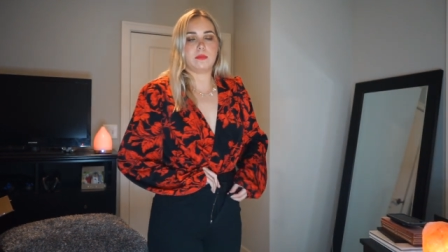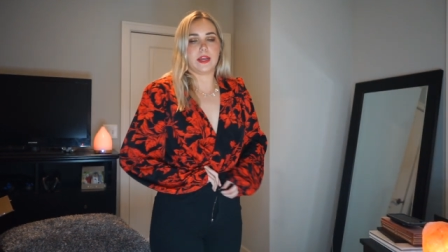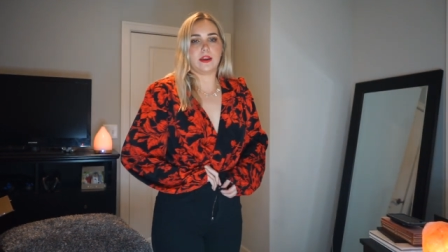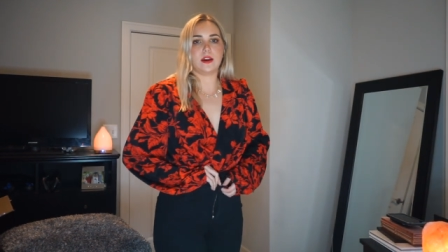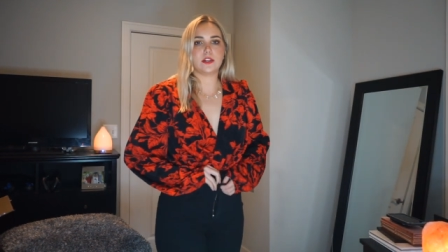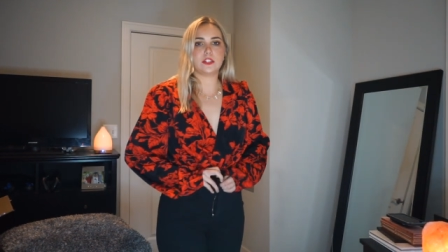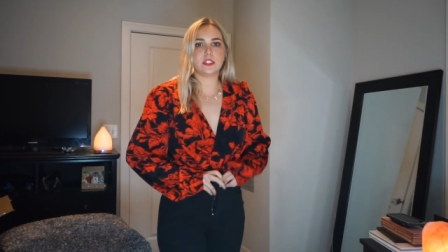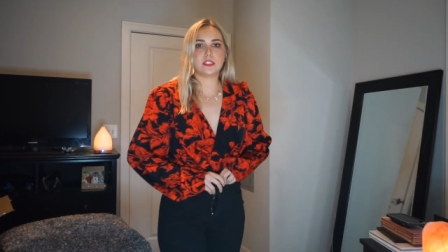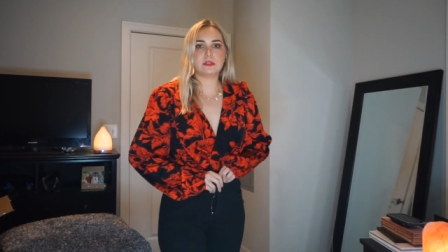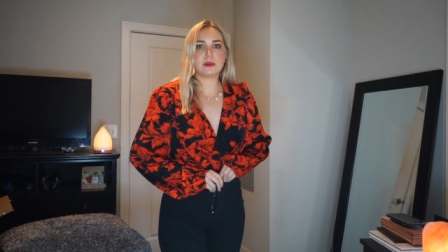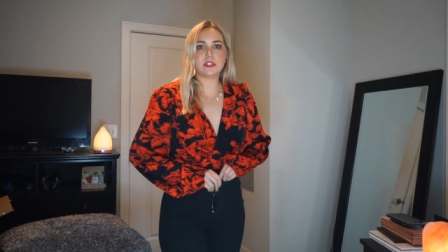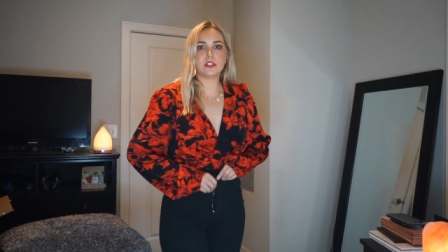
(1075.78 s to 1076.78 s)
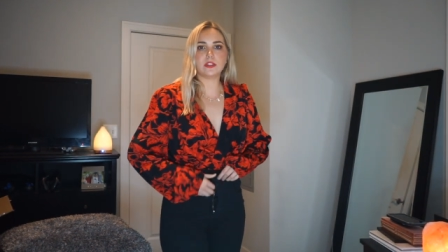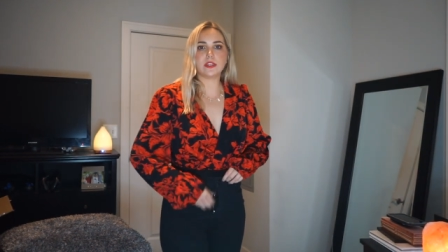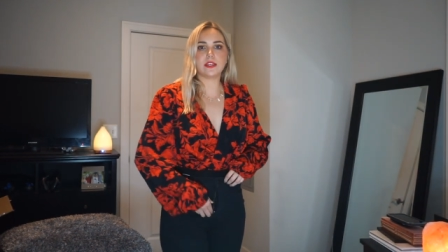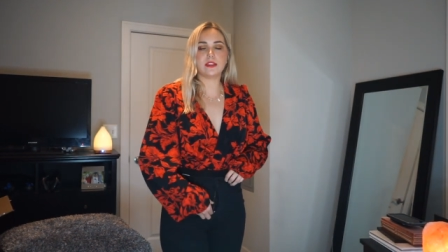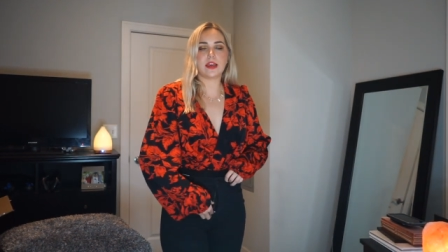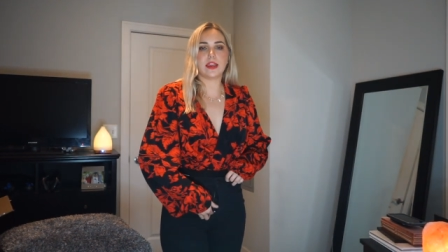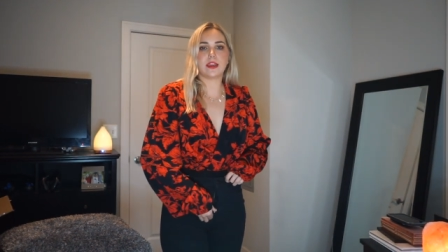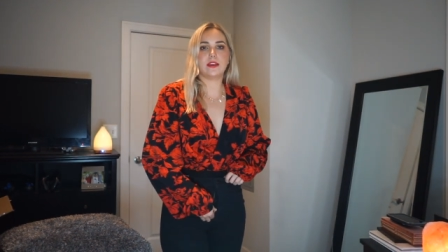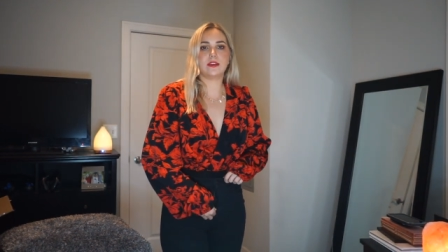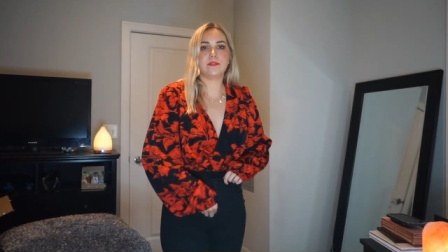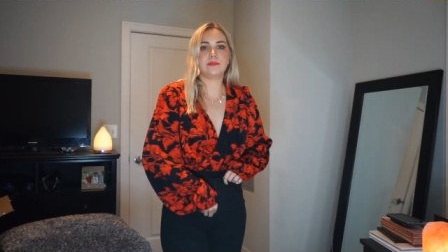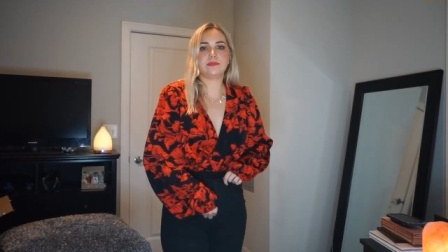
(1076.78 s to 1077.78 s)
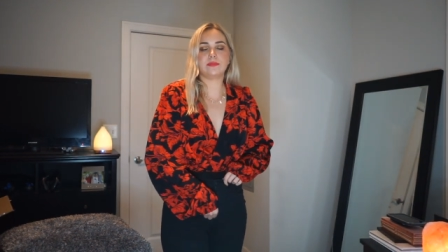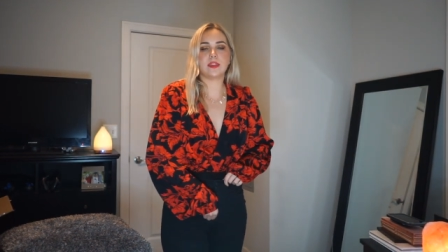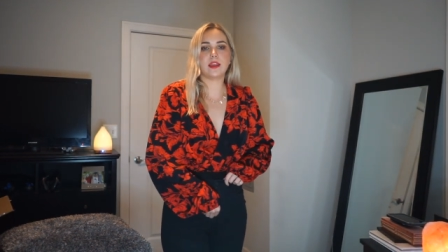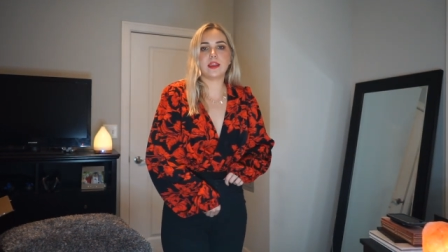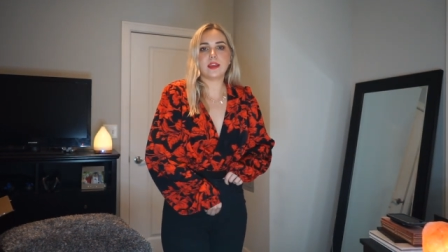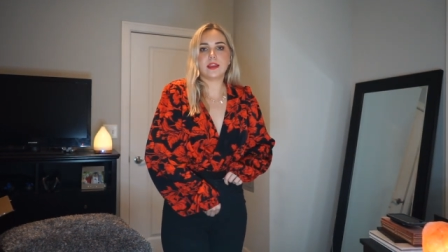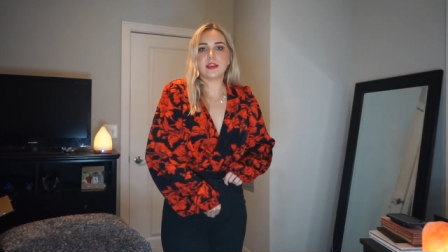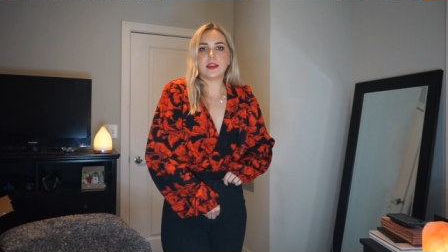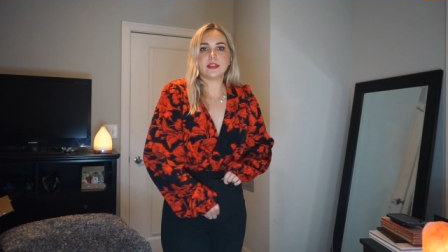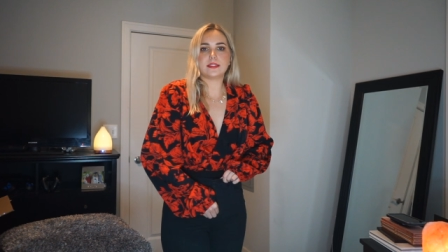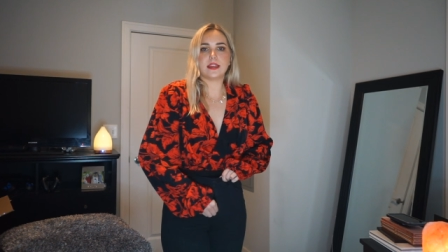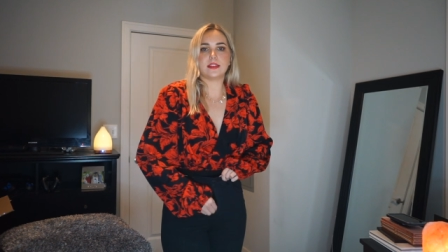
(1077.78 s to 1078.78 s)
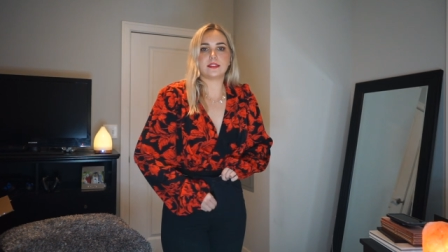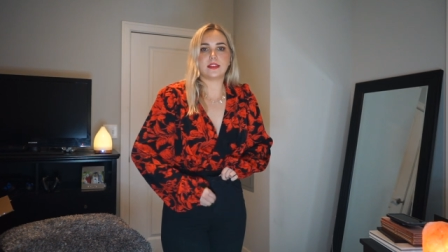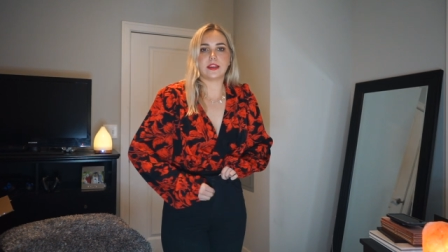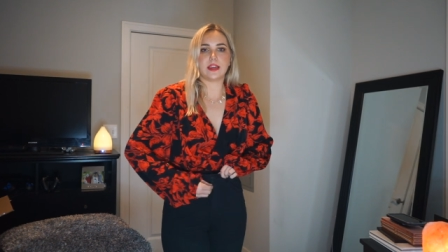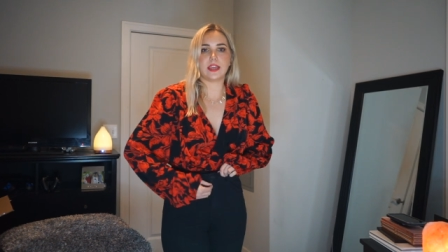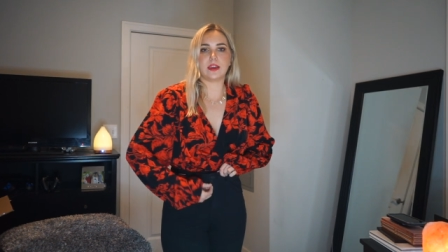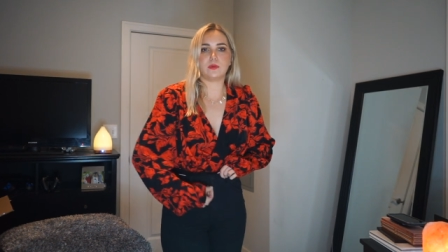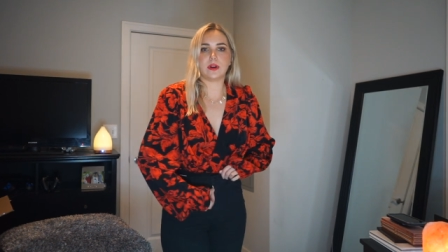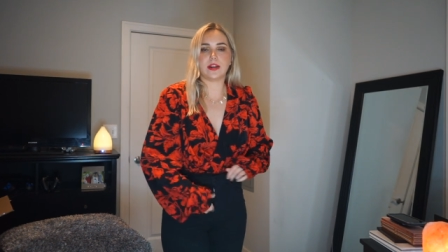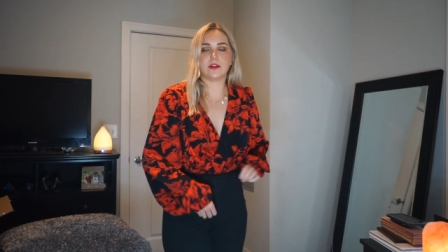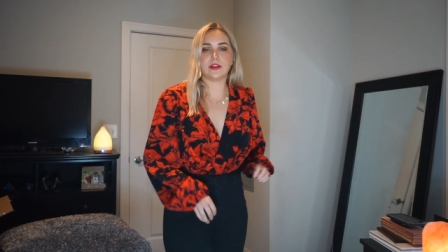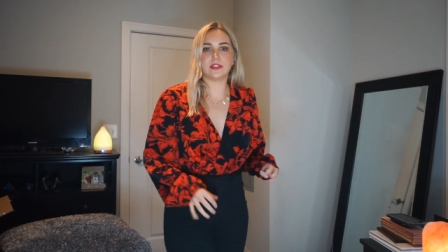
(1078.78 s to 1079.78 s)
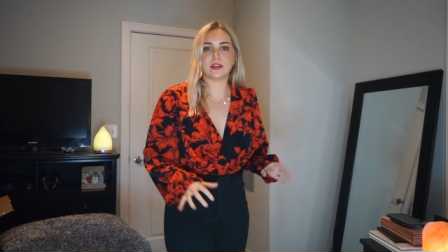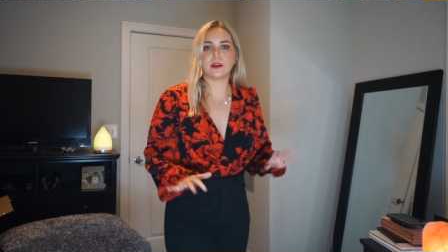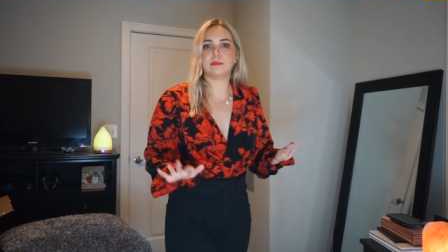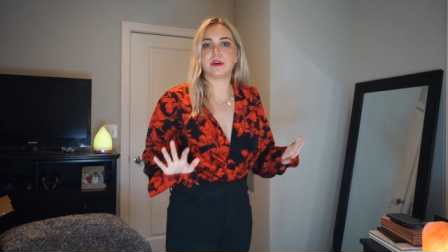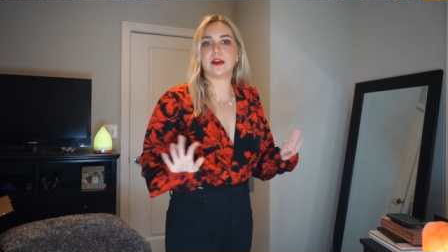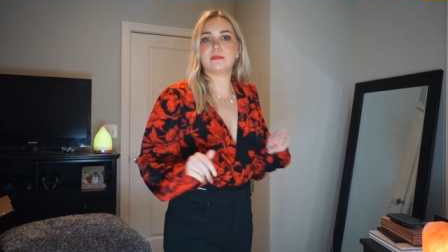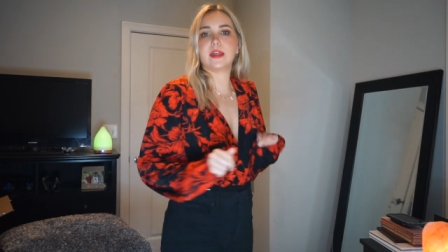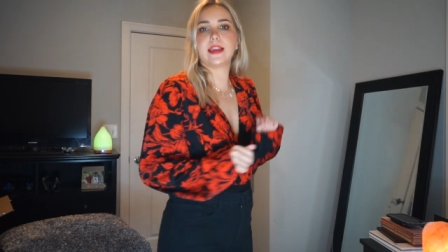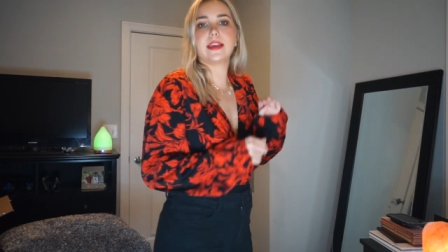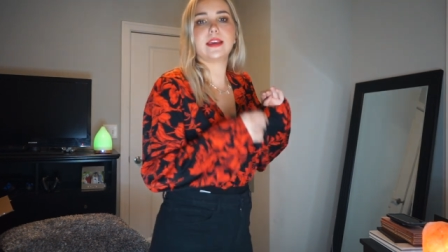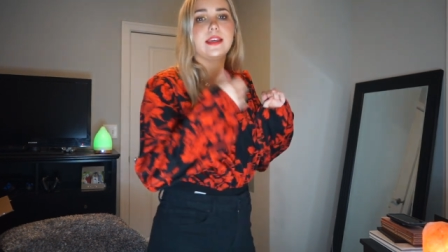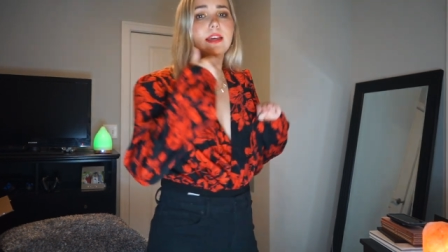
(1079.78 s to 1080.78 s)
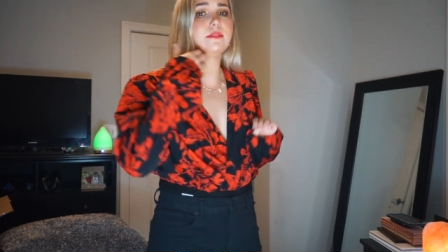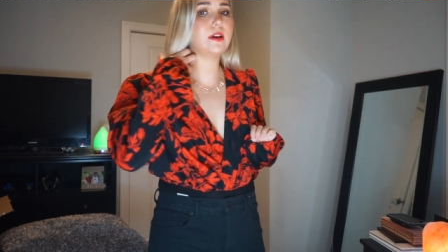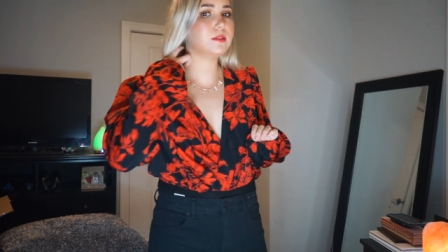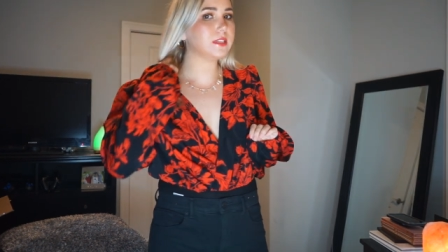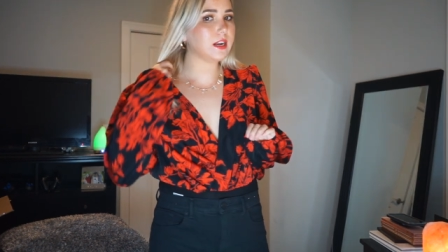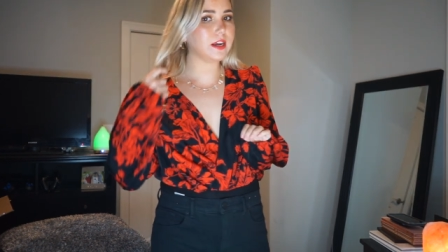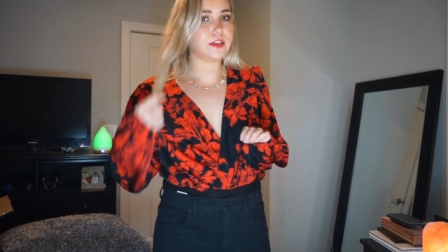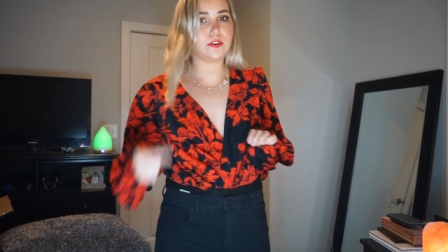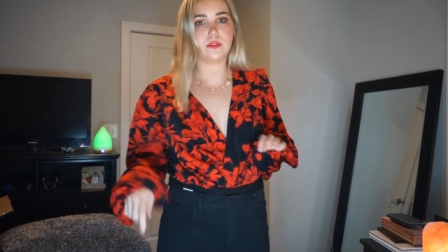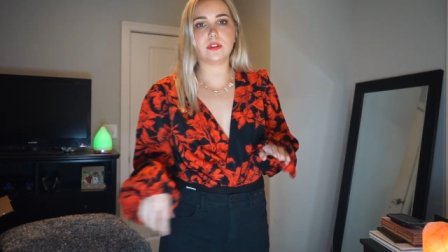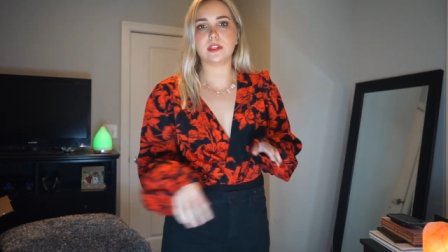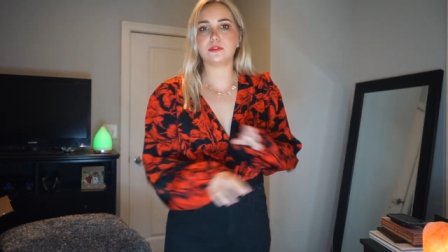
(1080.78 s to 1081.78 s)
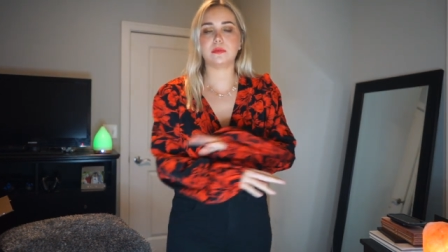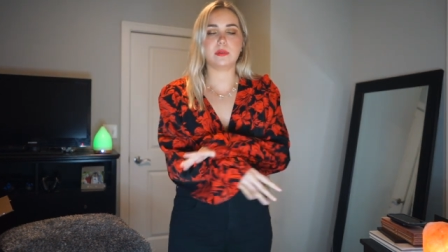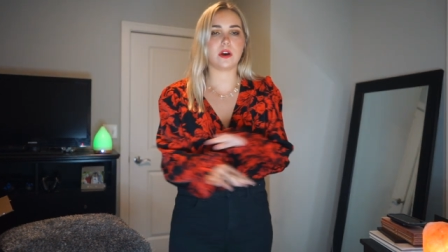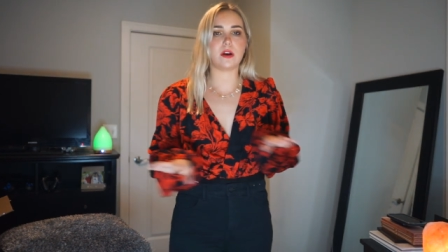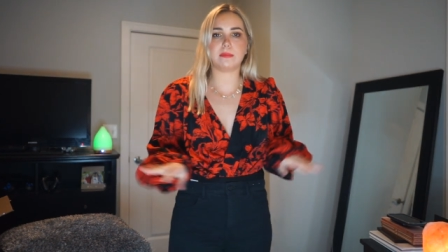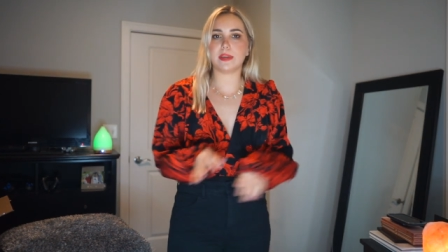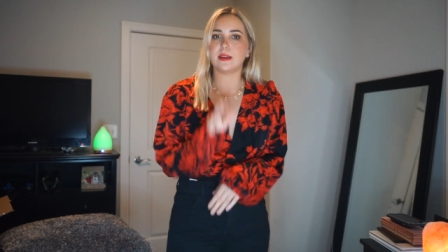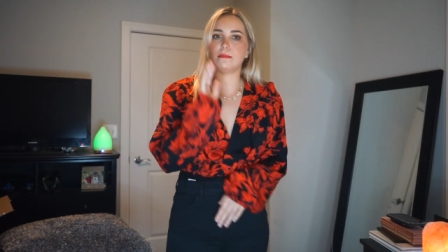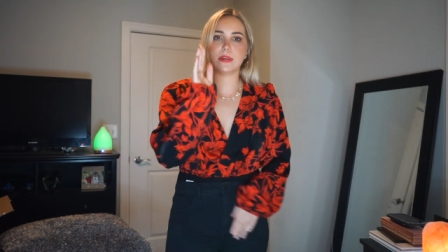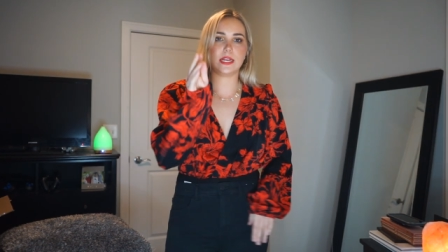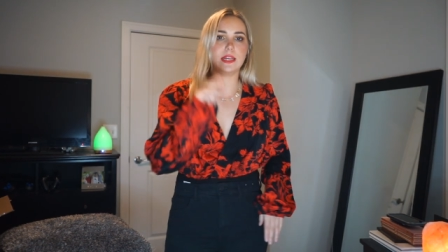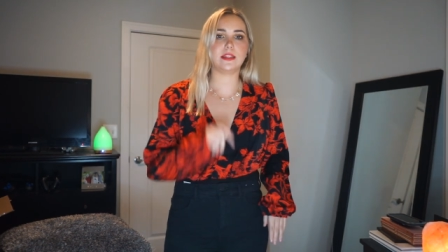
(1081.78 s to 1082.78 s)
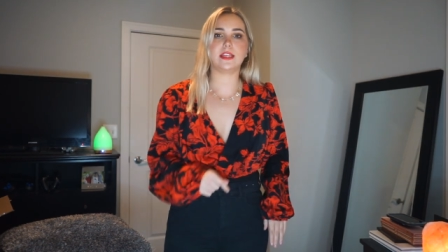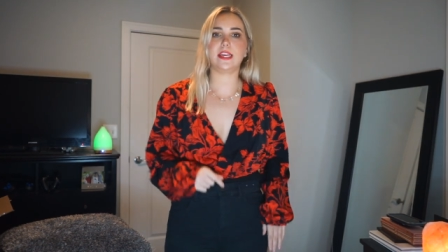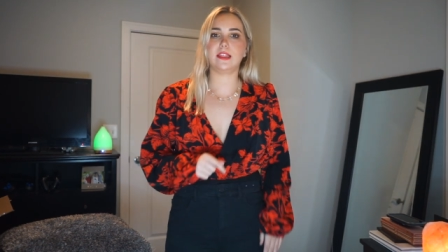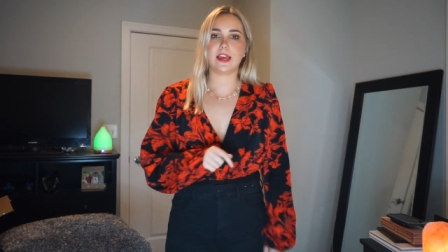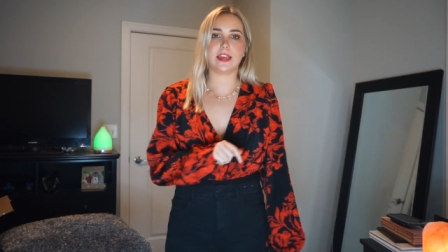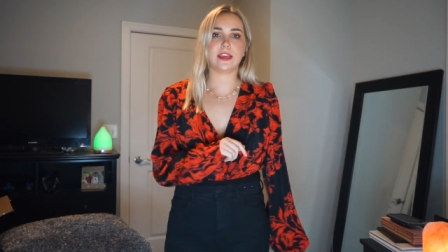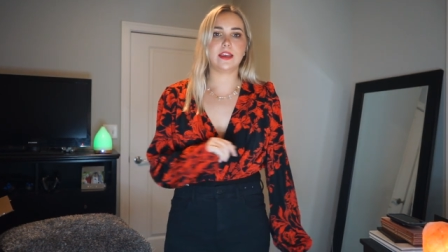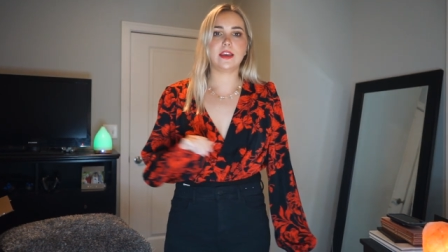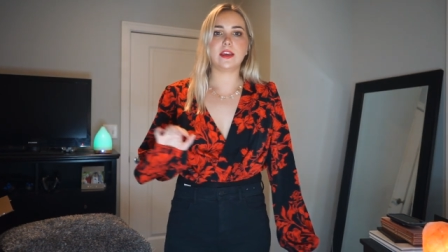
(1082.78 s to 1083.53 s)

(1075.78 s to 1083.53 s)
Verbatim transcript: oh my gosh, especially like say this like I can't wear it out anytime, but I'm like, if I was at IU, this would be on me immediately, like